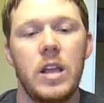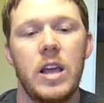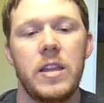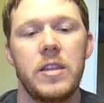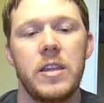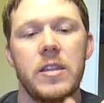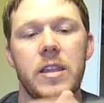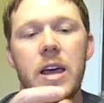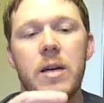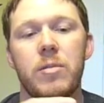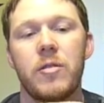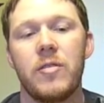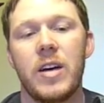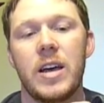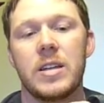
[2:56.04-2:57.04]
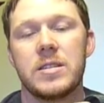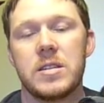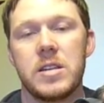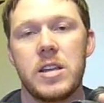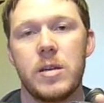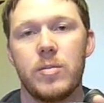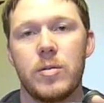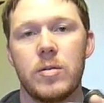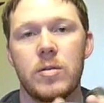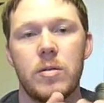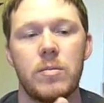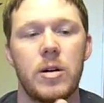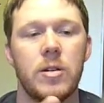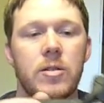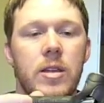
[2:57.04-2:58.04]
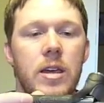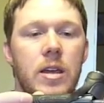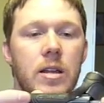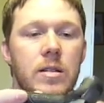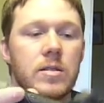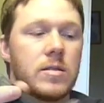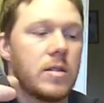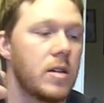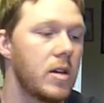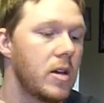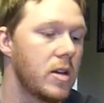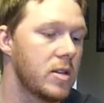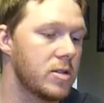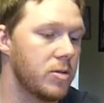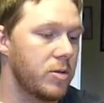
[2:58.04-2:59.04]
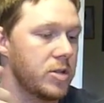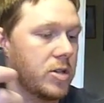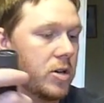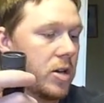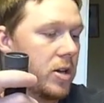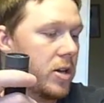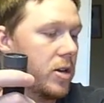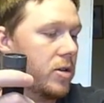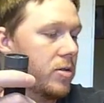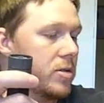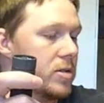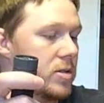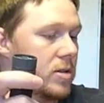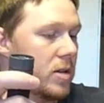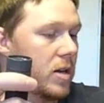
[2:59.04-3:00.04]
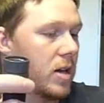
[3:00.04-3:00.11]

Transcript: and then that provides a nipple on both ends. So what you could do is,